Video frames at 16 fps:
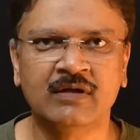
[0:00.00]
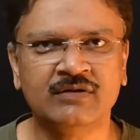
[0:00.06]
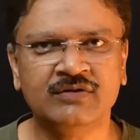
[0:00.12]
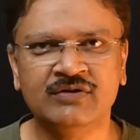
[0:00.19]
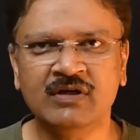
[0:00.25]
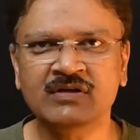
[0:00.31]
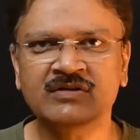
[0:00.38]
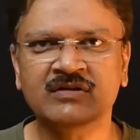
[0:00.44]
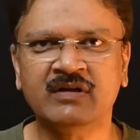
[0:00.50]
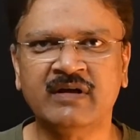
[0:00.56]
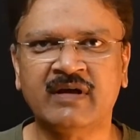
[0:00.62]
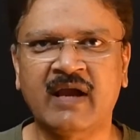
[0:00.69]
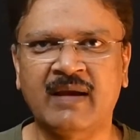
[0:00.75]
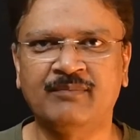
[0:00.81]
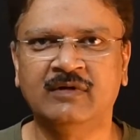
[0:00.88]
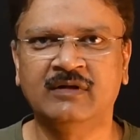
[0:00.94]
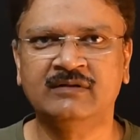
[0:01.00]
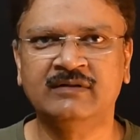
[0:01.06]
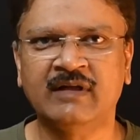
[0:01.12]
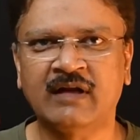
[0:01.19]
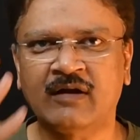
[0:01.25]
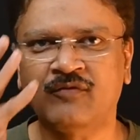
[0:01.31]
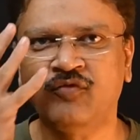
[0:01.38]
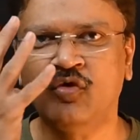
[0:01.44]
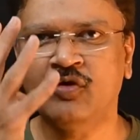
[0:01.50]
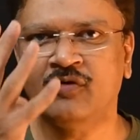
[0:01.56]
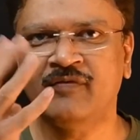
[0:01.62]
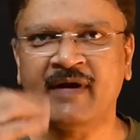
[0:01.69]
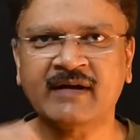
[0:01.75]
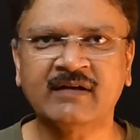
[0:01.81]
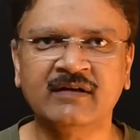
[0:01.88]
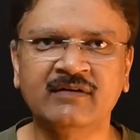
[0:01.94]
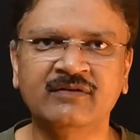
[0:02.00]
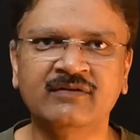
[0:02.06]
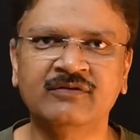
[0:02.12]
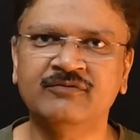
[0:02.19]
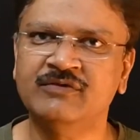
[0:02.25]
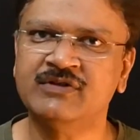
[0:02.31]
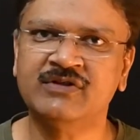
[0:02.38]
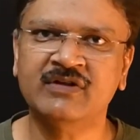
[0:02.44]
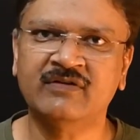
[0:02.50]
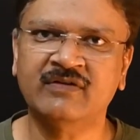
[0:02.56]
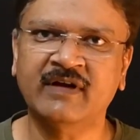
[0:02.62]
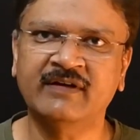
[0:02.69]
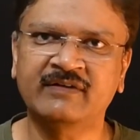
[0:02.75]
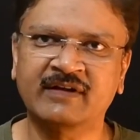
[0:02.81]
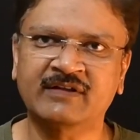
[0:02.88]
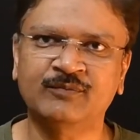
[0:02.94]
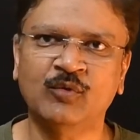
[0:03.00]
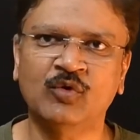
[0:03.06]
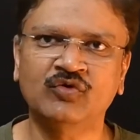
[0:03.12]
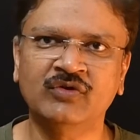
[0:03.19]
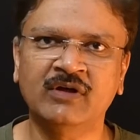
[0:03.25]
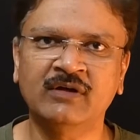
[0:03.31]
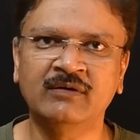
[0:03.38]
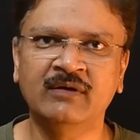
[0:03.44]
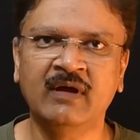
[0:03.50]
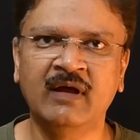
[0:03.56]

Just a recap, there are 4 factors which decides exposure,